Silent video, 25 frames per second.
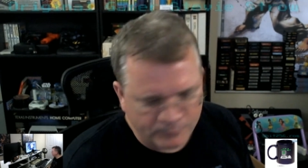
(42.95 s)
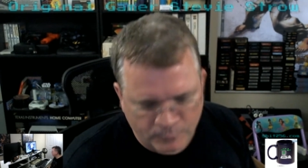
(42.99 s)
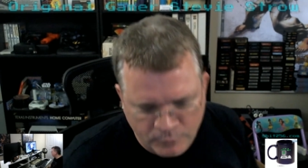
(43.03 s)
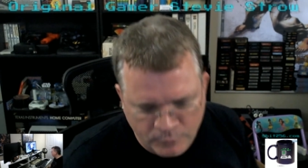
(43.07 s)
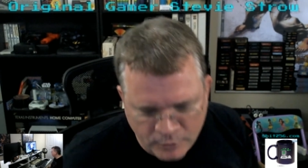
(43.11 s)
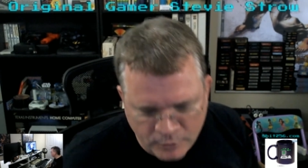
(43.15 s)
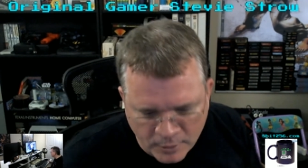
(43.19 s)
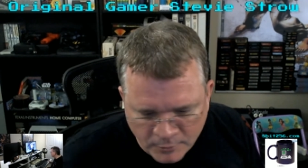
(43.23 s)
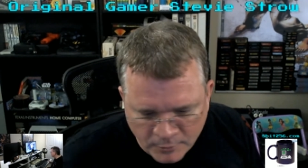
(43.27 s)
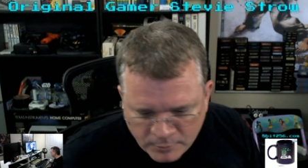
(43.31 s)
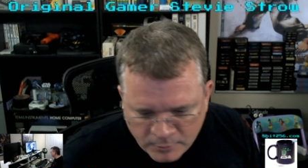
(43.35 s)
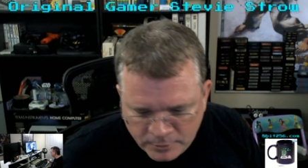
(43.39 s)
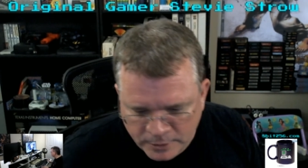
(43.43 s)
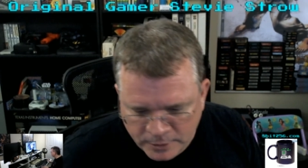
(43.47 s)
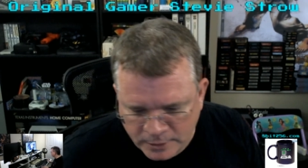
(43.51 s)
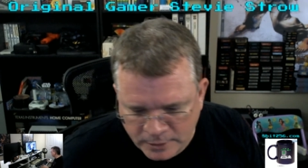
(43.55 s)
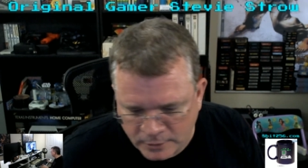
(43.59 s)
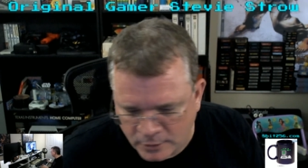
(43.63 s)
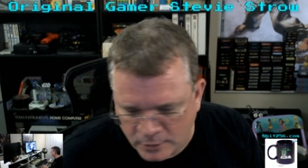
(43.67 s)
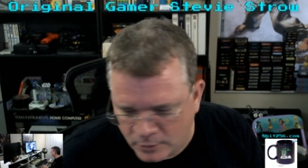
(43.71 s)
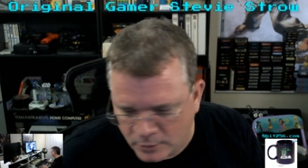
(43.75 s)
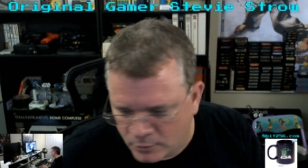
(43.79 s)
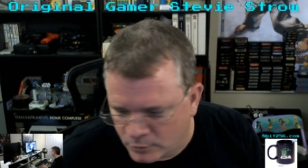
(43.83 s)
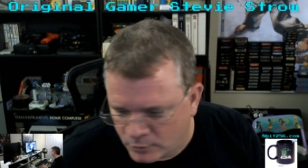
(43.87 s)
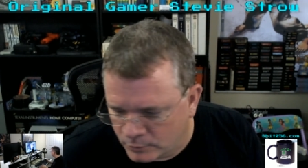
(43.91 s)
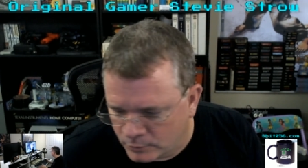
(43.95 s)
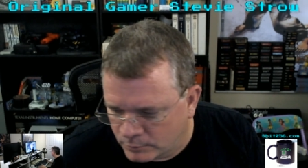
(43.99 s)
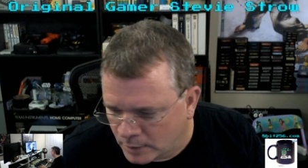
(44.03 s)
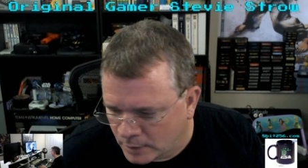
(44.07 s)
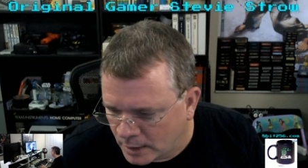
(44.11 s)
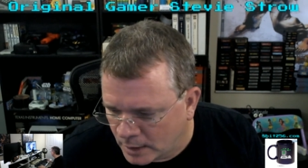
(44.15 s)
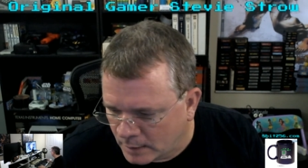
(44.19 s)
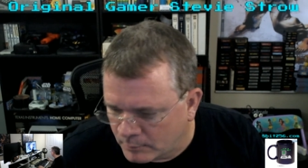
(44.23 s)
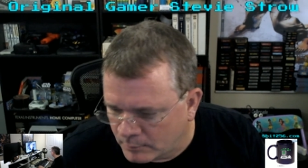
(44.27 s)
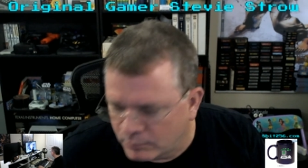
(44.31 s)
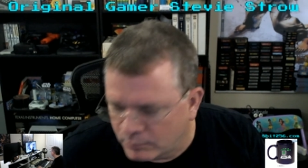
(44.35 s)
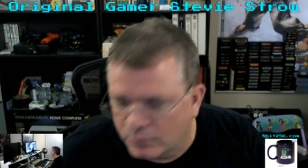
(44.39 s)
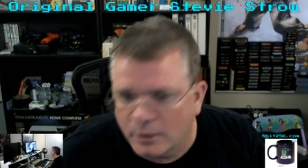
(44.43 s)
probably know
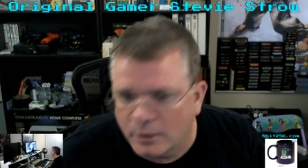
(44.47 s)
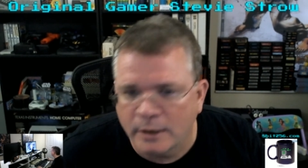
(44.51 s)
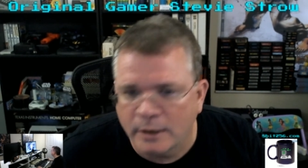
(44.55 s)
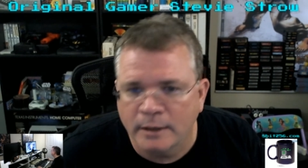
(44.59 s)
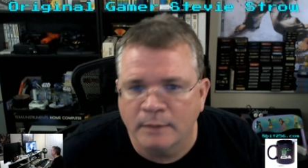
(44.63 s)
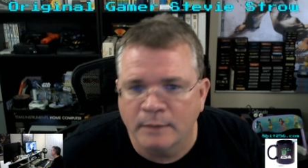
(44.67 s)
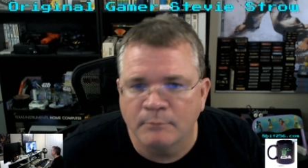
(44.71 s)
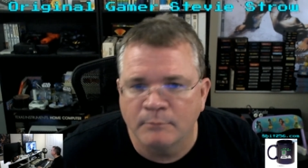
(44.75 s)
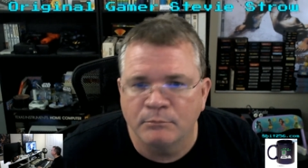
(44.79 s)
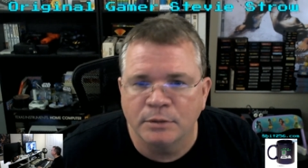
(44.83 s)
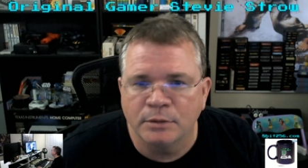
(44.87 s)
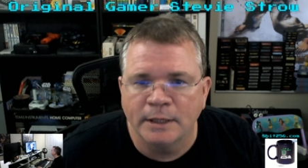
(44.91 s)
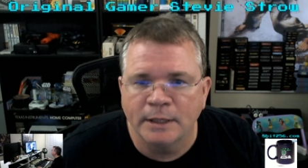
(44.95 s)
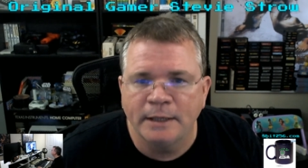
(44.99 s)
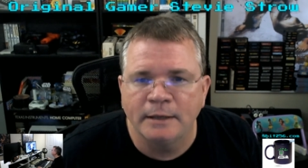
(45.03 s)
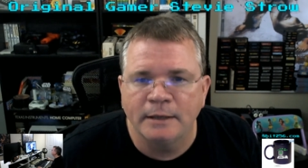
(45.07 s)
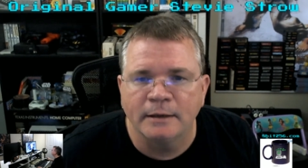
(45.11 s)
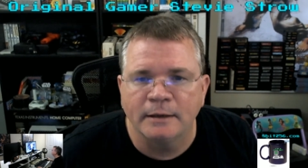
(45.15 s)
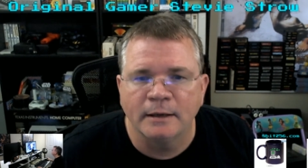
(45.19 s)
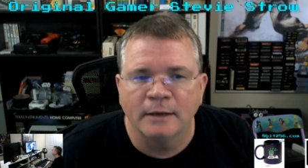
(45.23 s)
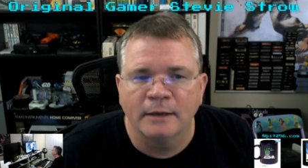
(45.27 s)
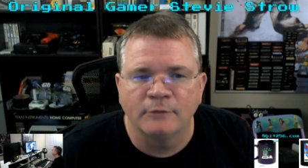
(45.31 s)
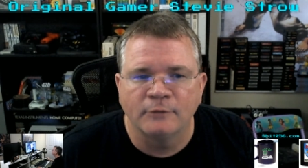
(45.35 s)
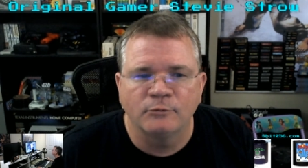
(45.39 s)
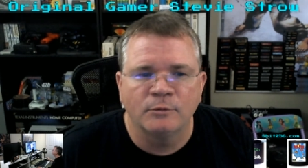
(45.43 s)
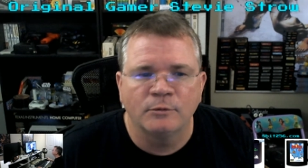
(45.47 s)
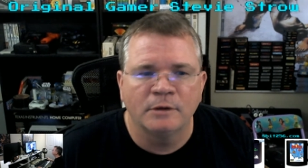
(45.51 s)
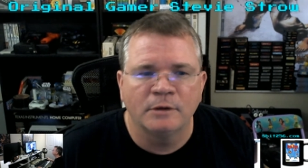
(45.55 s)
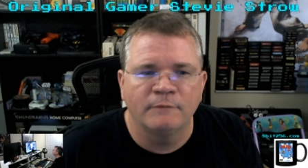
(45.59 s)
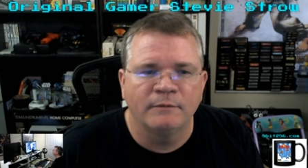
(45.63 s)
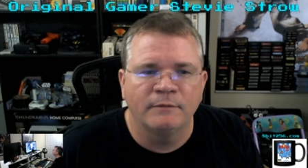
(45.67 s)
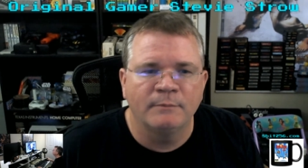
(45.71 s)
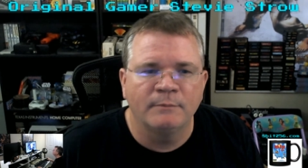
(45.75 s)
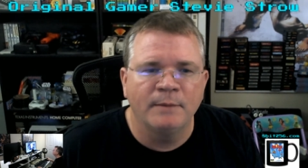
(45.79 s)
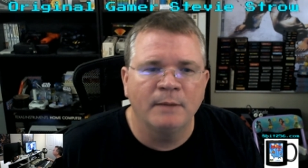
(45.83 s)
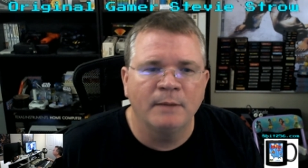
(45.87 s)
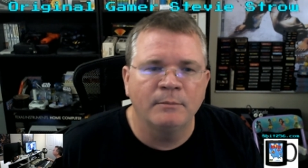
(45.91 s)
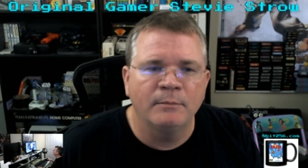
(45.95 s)
Brian Blake as one of
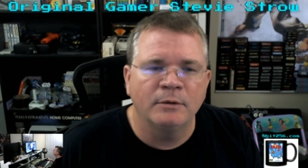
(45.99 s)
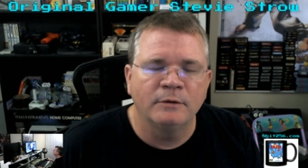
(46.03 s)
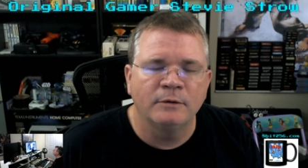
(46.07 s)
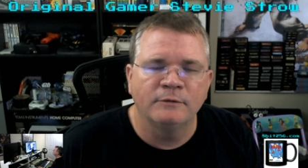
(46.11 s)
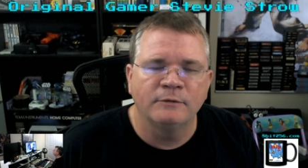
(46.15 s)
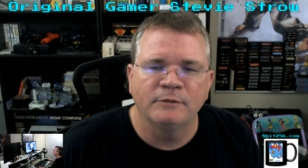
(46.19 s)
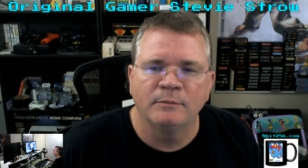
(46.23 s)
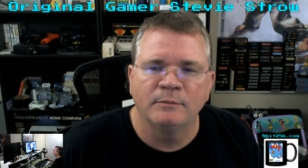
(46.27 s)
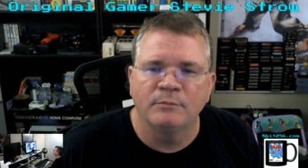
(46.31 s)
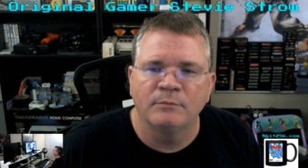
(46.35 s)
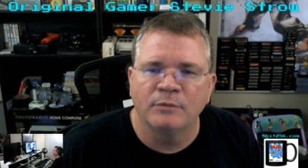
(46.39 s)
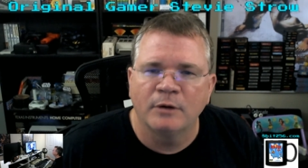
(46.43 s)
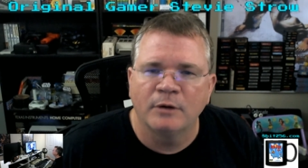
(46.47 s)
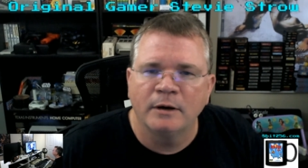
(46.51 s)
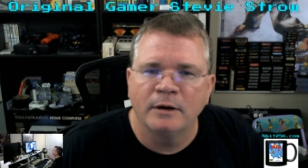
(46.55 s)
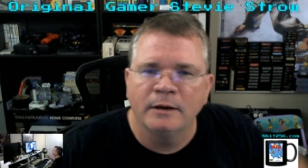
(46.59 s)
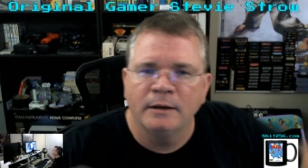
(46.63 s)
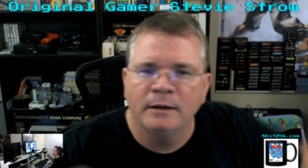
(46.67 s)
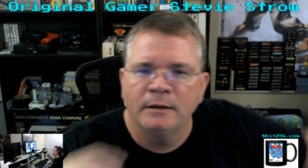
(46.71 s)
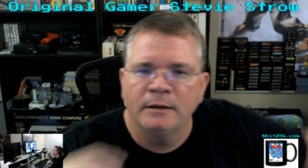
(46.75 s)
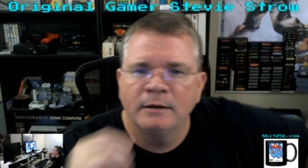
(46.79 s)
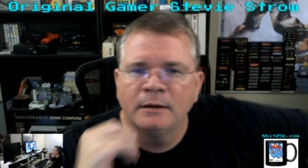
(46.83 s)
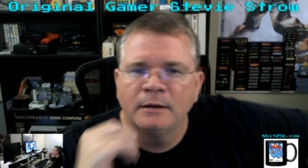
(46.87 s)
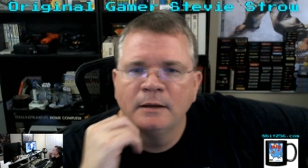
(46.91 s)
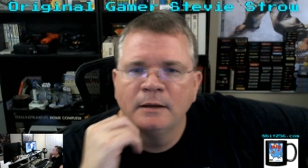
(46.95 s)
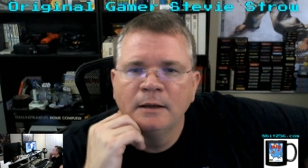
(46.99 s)
the members. And Brian